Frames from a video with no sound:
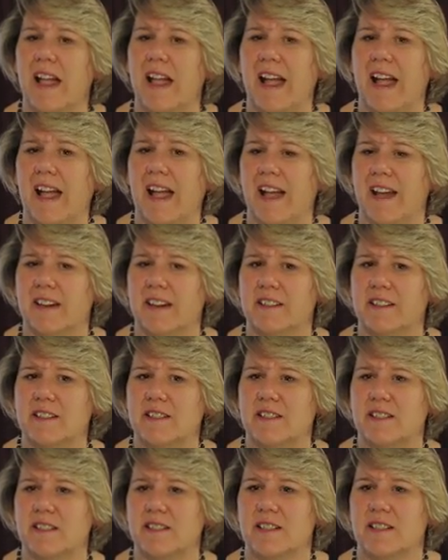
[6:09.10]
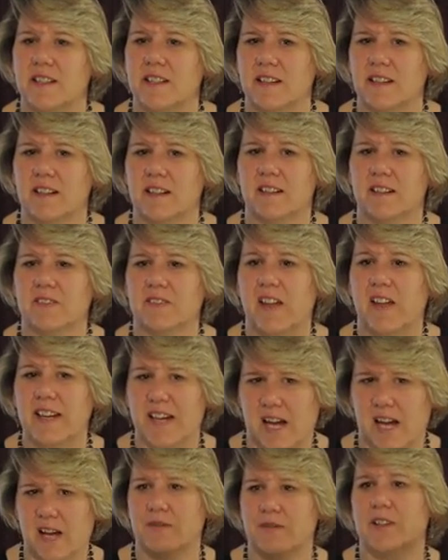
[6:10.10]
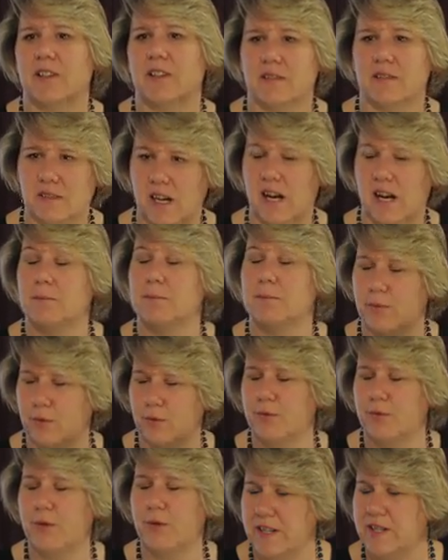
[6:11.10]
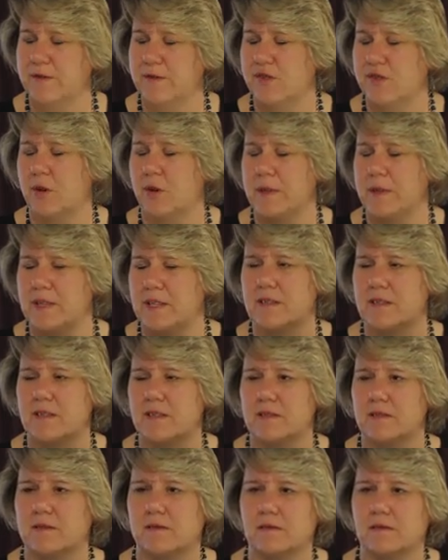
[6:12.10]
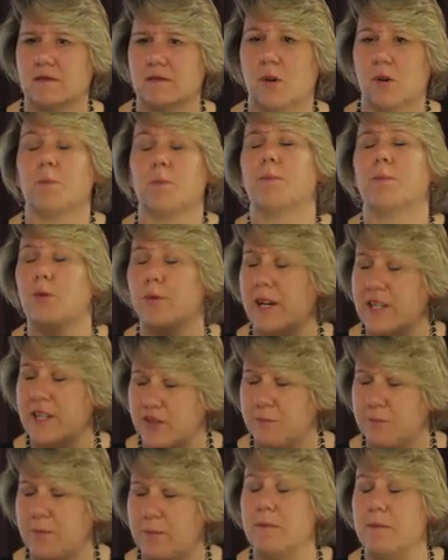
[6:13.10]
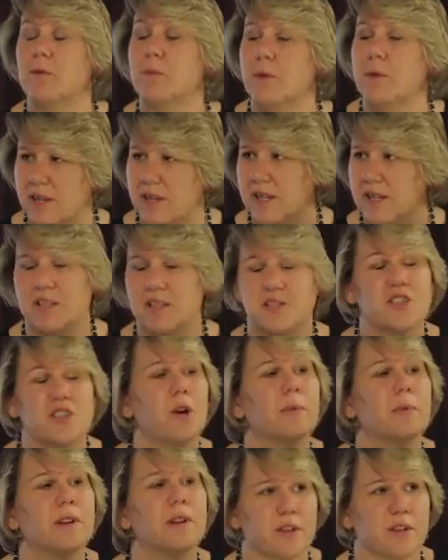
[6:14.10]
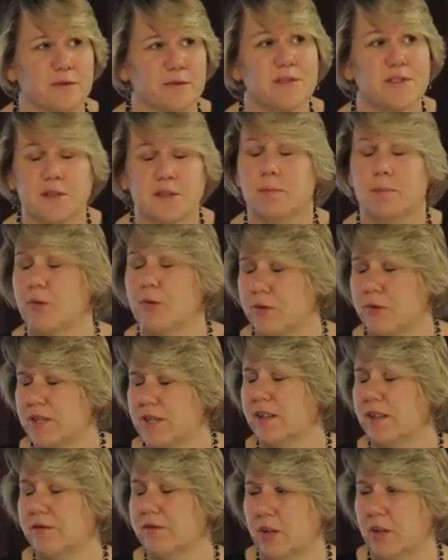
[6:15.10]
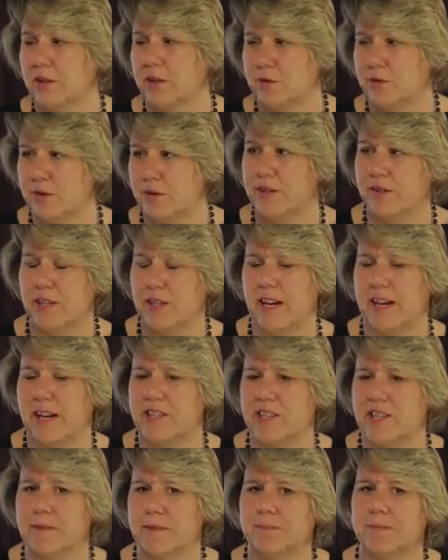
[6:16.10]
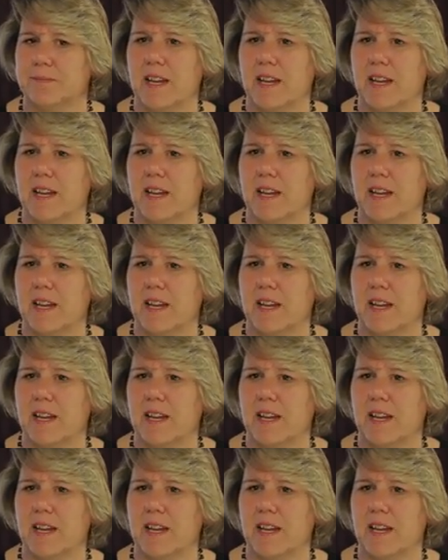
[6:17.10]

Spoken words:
and they covered a broad range of topics or broad range of people within this topic of supporting voluntary euthanasia.